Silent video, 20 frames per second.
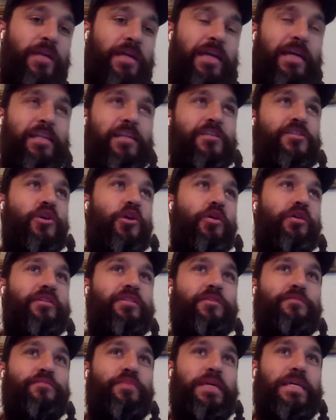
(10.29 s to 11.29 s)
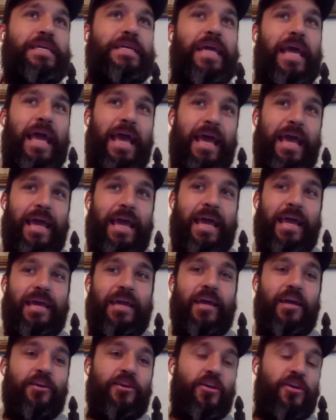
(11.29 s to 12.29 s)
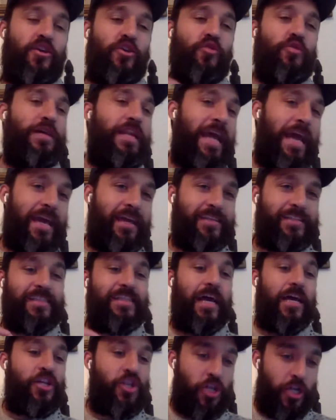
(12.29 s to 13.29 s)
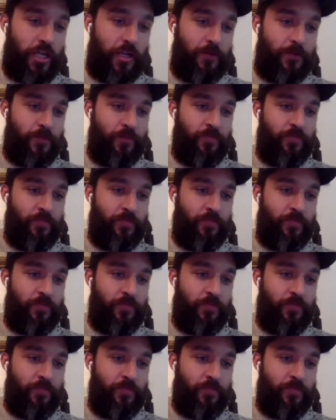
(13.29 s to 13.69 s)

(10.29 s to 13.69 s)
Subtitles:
It is going to be a Q&A session.